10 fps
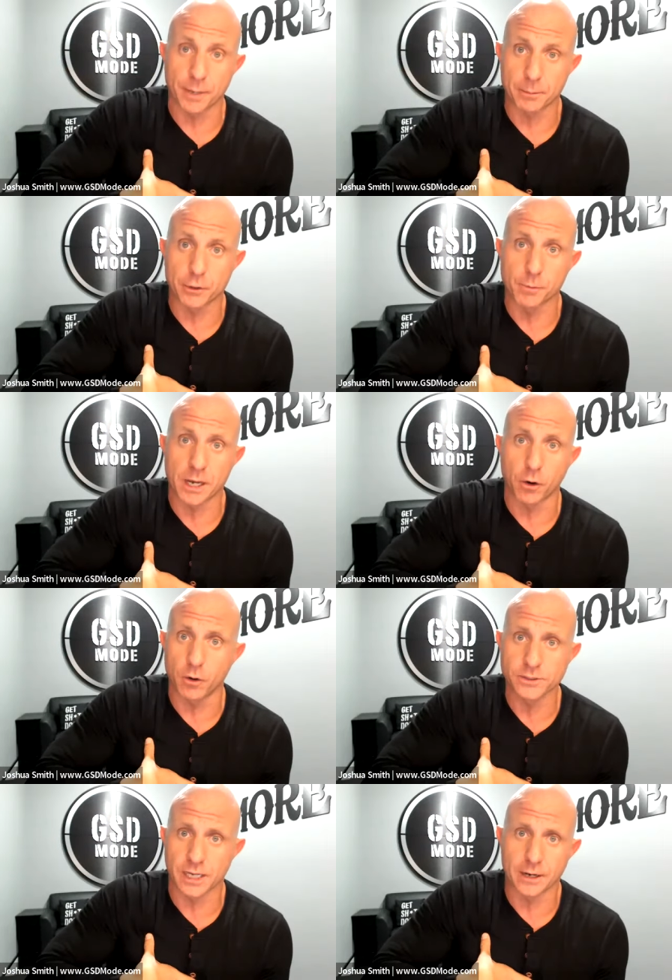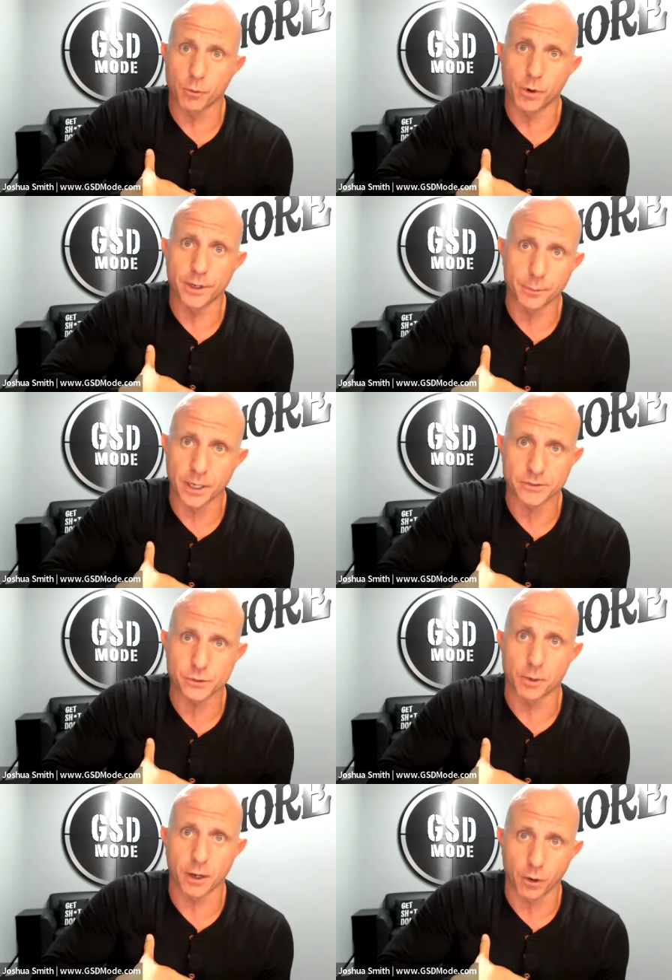I'm going to do my calls, and I don't want anybody else
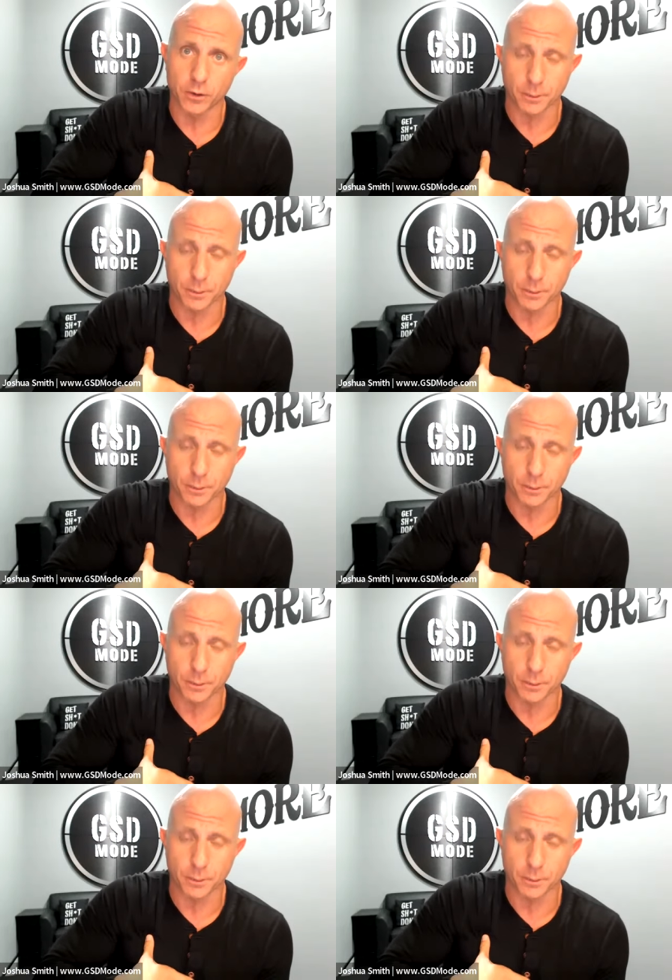doing my calls.